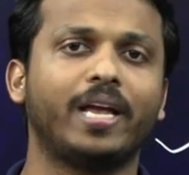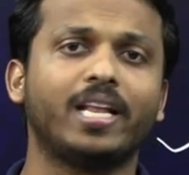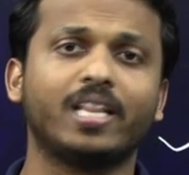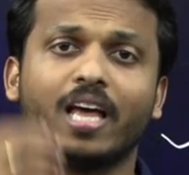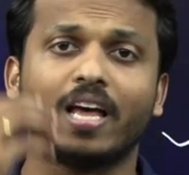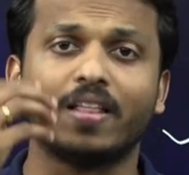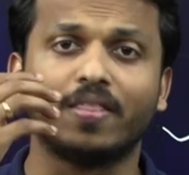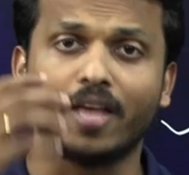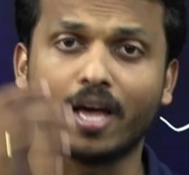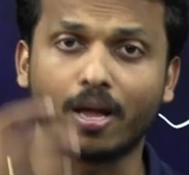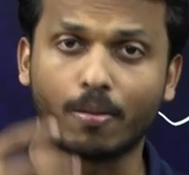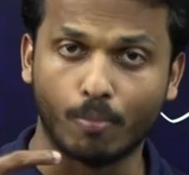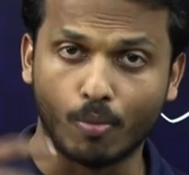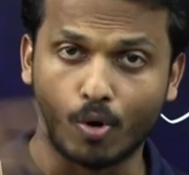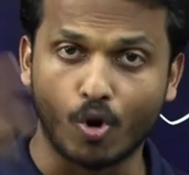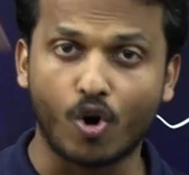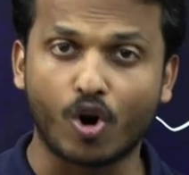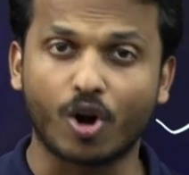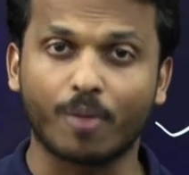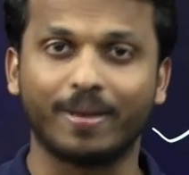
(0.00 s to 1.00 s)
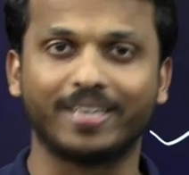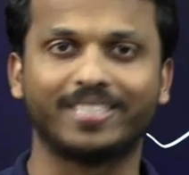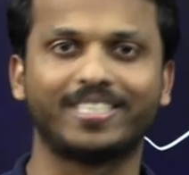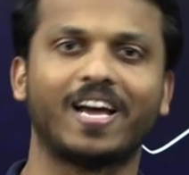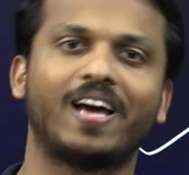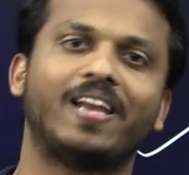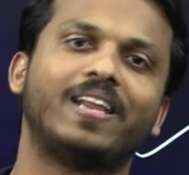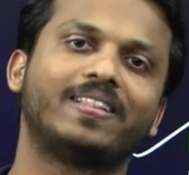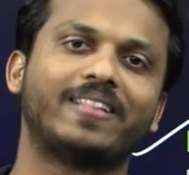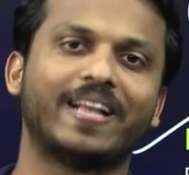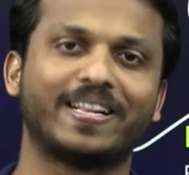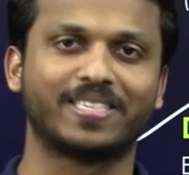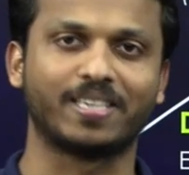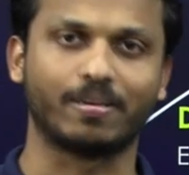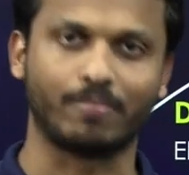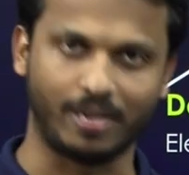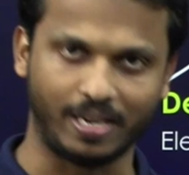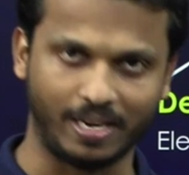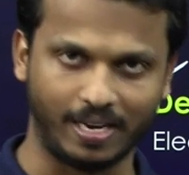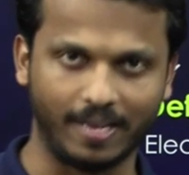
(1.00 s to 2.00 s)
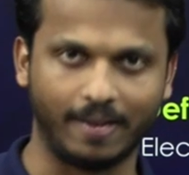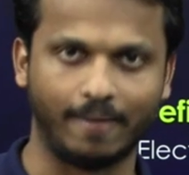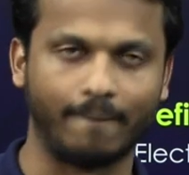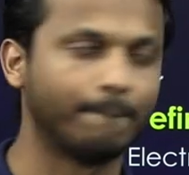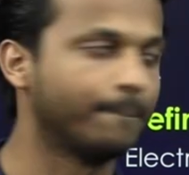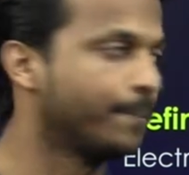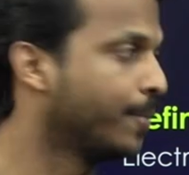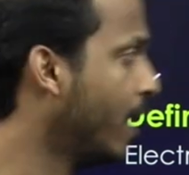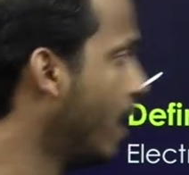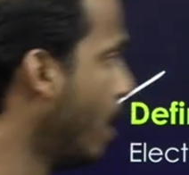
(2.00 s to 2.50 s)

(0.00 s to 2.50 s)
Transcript: mean they are more metallic. That's the meaning.